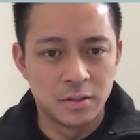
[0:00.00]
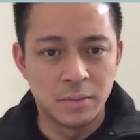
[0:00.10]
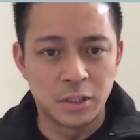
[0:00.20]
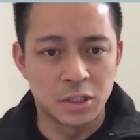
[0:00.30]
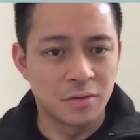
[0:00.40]

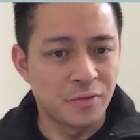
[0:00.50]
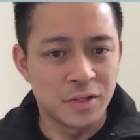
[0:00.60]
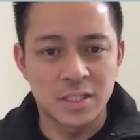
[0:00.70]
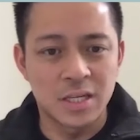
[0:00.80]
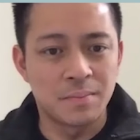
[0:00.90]
because if you
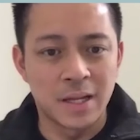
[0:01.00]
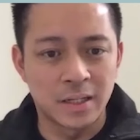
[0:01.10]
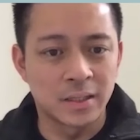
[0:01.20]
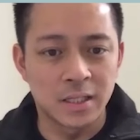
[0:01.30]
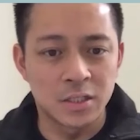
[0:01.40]
just keep
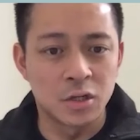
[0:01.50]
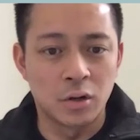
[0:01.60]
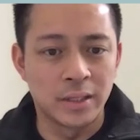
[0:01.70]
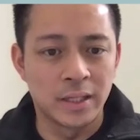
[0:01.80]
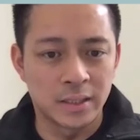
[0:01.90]
letting things
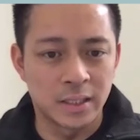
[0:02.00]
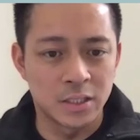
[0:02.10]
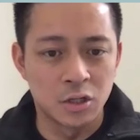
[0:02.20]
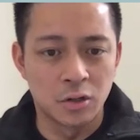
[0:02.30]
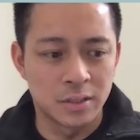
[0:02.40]
go and letting
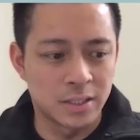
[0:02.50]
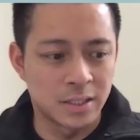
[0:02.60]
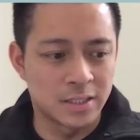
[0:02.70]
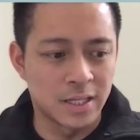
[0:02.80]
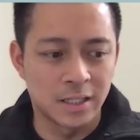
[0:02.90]
things go, it's
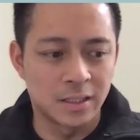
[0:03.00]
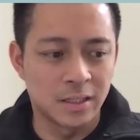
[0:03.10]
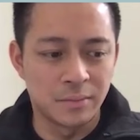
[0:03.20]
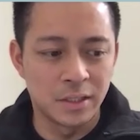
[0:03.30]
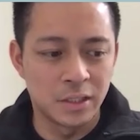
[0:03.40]
gonna it's not gonna.
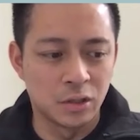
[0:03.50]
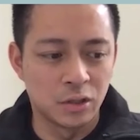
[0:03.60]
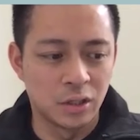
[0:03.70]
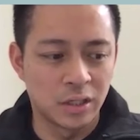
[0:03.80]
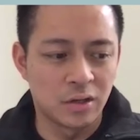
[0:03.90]
I mean,
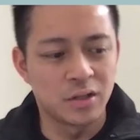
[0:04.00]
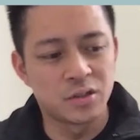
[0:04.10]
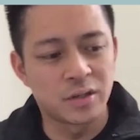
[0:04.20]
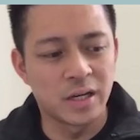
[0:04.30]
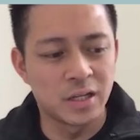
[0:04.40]
you're like, oh,
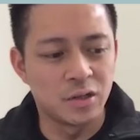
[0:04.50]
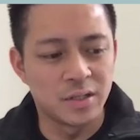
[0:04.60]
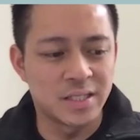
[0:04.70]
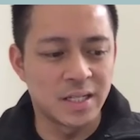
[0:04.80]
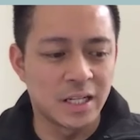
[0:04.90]
it's okay, you know,
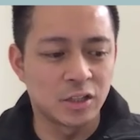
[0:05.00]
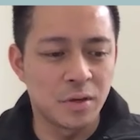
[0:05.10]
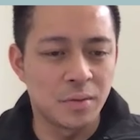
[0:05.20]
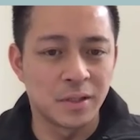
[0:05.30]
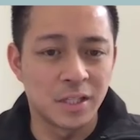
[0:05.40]
you said that to
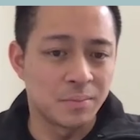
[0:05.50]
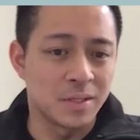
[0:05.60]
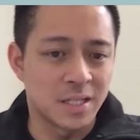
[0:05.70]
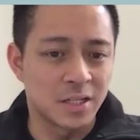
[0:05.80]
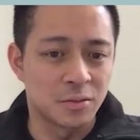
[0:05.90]
me, but deep
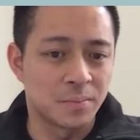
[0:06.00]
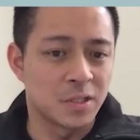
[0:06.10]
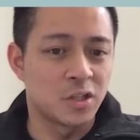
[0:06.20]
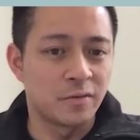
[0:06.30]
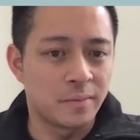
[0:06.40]
inside you're
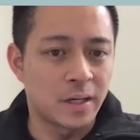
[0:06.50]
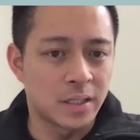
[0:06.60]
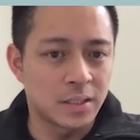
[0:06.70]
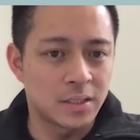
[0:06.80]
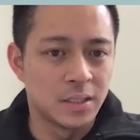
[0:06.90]
pissed off
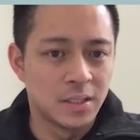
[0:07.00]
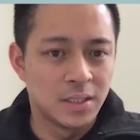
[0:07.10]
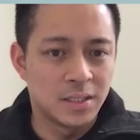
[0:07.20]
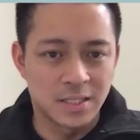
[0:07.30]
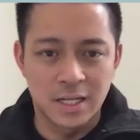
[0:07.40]
about it.
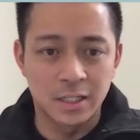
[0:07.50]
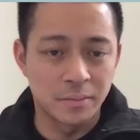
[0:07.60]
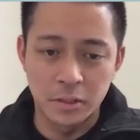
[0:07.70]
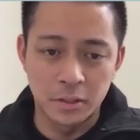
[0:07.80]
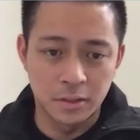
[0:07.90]
That's not
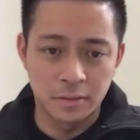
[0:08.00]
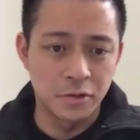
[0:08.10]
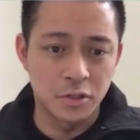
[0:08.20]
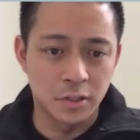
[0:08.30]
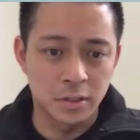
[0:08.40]
gonna be good in the
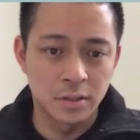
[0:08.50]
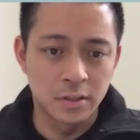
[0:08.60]
future.